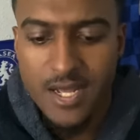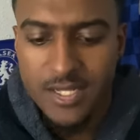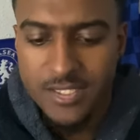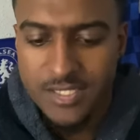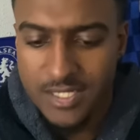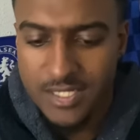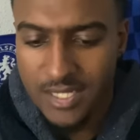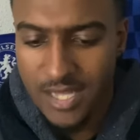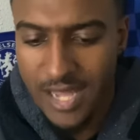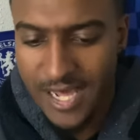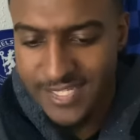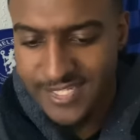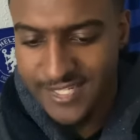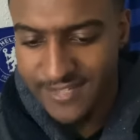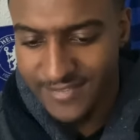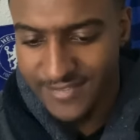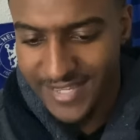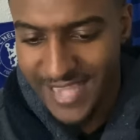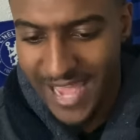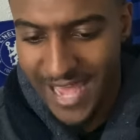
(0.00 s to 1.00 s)
to the likes
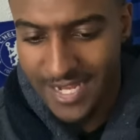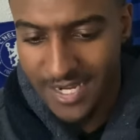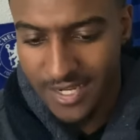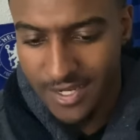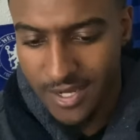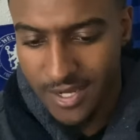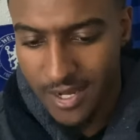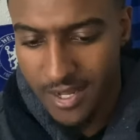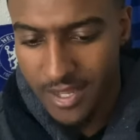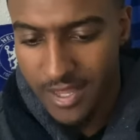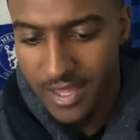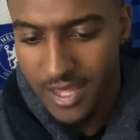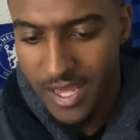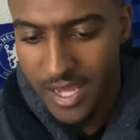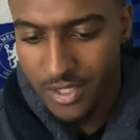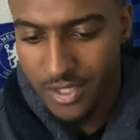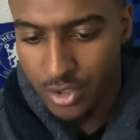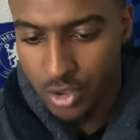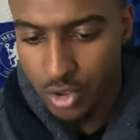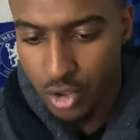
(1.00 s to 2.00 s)
of Gallagher
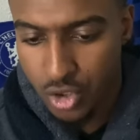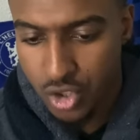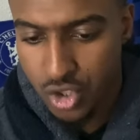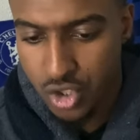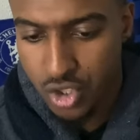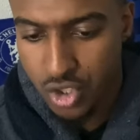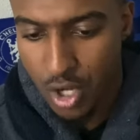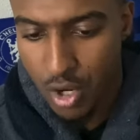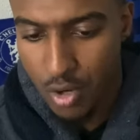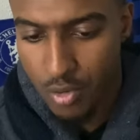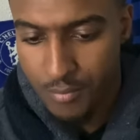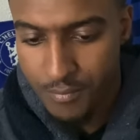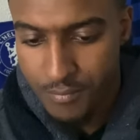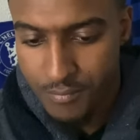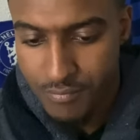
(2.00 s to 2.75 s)
and Gusto.